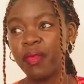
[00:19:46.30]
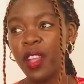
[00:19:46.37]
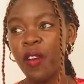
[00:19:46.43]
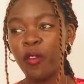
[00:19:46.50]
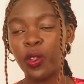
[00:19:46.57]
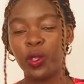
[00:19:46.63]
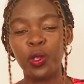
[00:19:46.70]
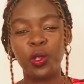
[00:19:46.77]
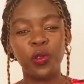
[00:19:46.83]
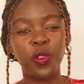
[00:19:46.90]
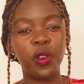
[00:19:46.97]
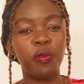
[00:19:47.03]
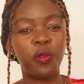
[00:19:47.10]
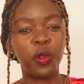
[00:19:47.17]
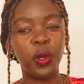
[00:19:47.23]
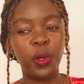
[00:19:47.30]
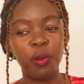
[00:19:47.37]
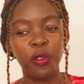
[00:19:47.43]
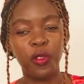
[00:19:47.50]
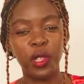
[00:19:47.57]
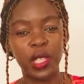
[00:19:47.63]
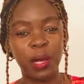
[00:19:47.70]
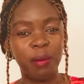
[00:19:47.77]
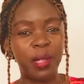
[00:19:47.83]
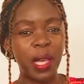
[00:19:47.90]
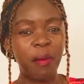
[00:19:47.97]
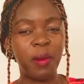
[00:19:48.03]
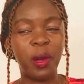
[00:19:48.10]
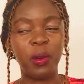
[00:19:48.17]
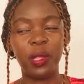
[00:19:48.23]
For those of you who have known me for some
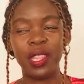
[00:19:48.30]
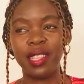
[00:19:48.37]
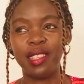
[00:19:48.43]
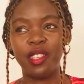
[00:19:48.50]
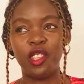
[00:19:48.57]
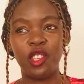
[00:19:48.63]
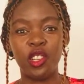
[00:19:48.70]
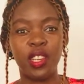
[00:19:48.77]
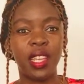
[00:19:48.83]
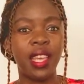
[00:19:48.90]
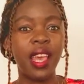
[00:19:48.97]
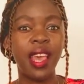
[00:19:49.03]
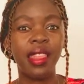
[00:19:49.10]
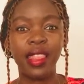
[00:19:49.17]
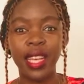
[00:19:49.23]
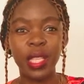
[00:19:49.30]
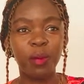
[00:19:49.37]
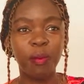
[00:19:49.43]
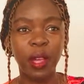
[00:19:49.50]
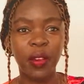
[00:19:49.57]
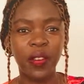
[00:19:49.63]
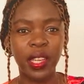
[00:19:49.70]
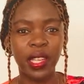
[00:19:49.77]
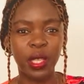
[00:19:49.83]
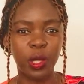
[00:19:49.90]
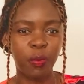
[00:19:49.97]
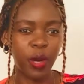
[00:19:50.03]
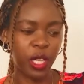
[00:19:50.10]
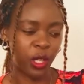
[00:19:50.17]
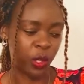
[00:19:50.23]
time now on this journey, that's my
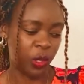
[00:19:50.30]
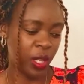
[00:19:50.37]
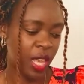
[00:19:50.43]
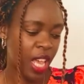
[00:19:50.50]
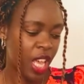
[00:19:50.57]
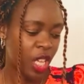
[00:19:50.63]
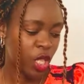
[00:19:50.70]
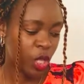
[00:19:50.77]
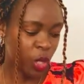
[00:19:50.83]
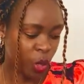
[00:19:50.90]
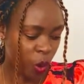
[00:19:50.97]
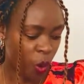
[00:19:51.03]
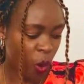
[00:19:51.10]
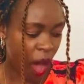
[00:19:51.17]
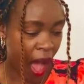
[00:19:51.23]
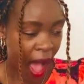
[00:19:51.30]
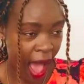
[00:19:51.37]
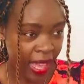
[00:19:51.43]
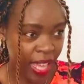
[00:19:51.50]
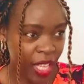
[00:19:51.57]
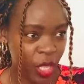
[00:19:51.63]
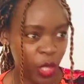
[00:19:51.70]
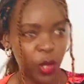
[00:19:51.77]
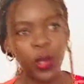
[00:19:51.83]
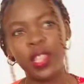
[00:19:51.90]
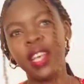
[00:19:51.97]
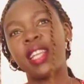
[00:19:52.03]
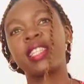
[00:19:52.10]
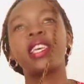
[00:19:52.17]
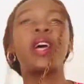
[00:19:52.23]
greatest passion. So I enjoy
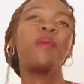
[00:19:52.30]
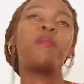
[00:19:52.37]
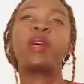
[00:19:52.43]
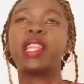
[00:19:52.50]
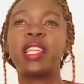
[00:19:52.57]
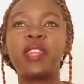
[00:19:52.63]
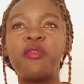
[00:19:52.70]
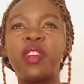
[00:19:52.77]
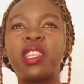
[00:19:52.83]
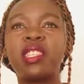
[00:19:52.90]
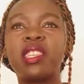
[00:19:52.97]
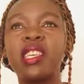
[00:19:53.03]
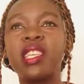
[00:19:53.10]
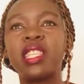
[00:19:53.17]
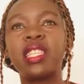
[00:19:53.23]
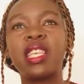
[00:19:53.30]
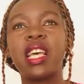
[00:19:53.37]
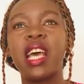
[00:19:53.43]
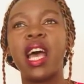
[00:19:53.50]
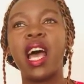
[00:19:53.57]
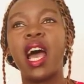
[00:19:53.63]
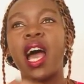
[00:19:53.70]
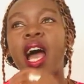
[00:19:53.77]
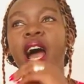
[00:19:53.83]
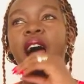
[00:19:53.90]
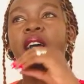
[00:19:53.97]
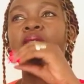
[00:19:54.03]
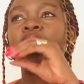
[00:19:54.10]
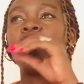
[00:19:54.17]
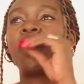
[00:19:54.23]
that. But the difference is,
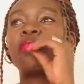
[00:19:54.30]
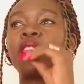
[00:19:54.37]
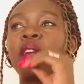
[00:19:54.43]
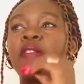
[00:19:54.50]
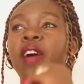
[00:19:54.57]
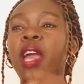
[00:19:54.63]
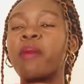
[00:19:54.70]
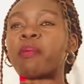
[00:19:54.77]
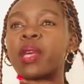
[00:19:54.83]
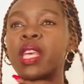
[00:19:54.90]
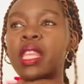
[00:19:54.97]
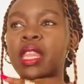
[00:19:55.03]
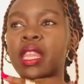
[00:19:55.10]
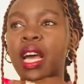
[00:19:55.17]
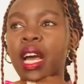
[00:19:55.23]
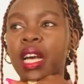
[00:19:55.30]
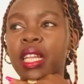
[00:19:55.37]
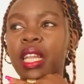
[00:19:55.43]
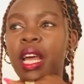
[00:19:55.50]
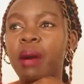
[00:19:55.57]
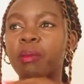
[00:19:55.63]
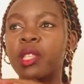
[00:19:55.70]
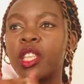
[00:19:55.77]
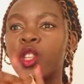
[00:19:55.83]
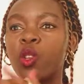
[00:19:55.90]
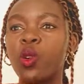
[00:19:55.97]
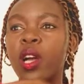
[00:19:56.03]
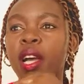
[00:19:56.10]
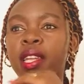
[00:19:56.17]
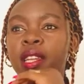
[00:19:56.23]
I love the vibe in the clubs in
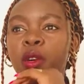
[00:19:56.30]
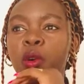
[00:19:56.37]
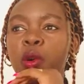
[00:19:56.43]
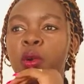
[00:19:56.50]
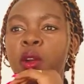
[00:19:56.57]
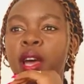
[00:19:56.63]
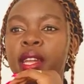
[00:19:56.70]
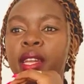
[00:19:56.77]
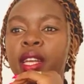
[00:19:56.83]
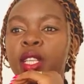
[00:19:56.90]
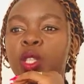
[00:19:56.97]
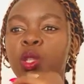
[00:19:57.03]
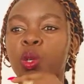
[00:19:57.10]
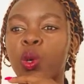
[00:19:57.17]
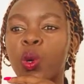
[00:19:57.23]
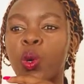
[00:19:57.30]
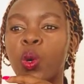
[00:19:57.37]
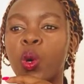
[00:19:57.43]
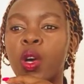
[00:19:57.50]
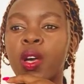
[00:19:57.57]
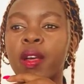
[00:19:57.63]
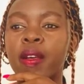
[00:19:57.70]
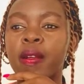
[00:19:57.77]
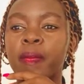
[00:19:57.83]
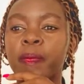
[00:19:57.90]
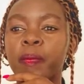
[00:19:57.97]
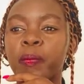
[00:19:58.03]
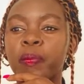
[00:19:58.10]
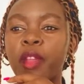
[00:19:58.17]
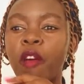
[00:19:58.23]
Uganda or Rwanda. So
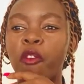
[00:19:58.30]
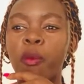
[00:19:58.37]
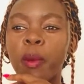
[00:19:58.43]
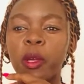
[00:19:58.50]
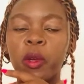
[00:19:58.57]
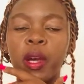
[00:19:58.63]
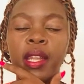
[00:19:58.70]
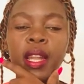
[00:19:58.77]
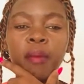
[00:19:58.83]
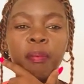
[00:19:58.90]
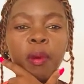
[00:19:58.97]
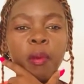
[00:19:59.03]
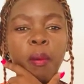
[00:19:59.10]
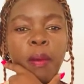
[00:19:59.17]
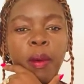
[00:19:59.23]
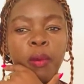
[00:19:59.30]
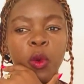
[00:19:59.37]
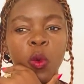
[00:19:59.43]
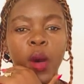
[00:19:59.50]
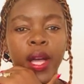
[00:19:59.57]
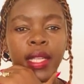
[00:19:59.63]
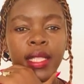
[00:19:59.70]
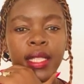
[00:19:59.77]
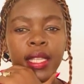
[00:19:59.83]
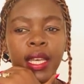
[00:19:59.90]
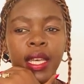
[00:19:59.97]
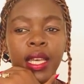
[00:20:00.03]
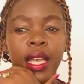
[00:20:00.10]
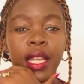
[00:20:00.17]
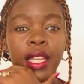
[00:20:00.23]
for my Ugandan people, maybe one day,